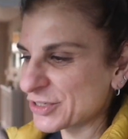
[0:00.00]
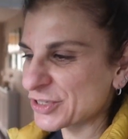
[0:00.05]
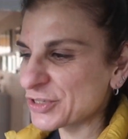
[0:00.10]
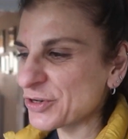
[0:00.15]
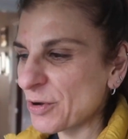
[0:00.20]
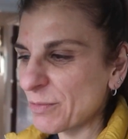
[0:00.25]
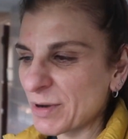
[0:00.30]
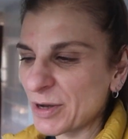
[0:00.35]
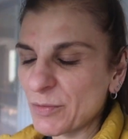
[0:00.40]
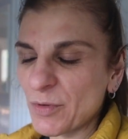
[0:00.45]
because
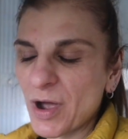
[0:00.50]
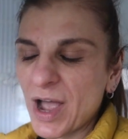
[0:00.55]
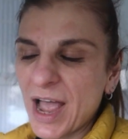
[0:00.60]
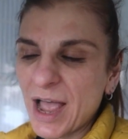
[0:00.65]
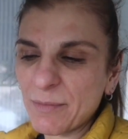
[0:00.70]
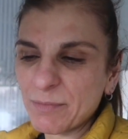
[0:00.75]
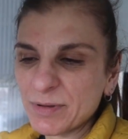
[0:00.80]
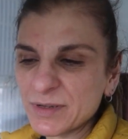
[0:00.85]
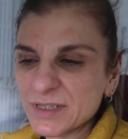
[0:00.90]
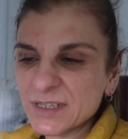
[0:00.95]
normally what
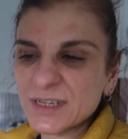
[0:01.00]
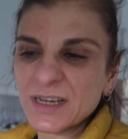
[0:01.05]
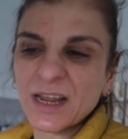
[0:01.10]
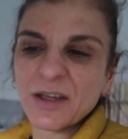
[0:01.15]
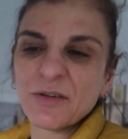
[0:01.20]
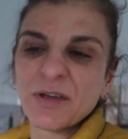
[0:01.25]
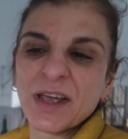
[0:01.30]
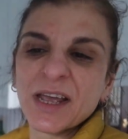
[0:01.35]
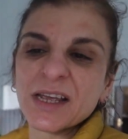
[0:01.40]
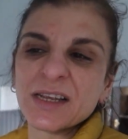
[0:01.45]
happens
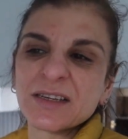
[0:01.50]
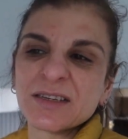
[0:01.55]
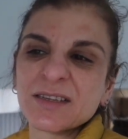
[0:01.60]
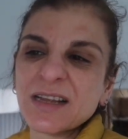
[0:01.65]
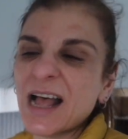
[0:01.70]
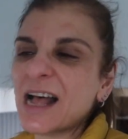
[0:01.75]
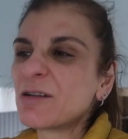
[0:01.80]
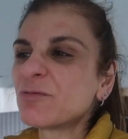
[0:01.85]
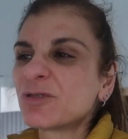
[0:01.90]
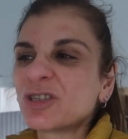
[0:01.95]
now is
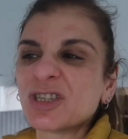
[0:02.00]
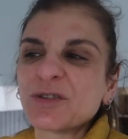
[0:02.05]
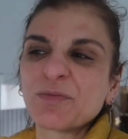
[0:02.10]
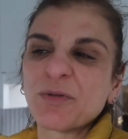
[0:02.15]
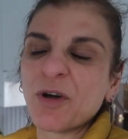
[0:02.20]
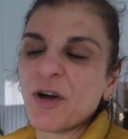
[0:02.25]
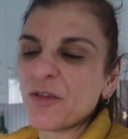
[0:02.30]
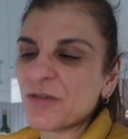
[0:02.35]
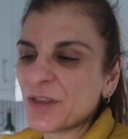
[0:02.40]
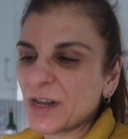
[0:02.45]
I will just
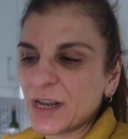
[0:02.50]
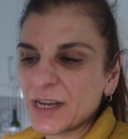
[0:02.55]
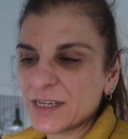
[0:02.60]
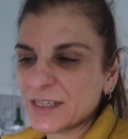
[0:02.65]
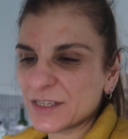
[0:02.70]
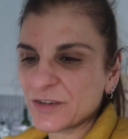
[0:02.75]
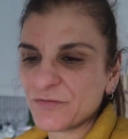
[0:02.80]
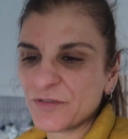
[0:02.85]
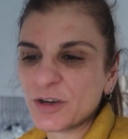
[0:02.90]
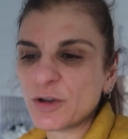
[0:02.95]
put on the
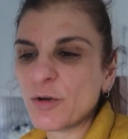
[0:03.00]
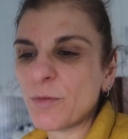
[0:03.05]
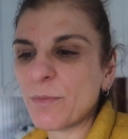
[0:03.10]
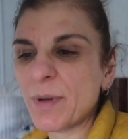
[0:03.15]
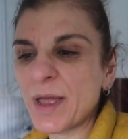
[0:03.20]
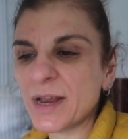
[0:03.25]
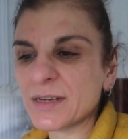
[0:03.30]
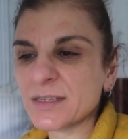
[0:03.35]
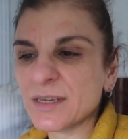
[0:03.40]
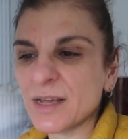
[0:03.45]
list and Rico
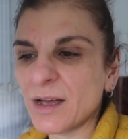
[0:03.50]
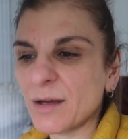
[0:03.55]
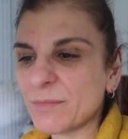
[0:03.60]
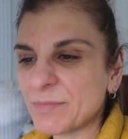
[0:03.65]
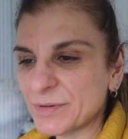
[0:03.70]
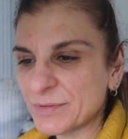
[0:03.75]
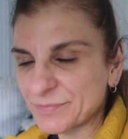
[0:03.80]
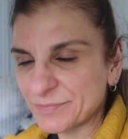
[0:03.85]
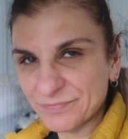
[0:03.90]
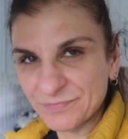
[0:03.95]
picks up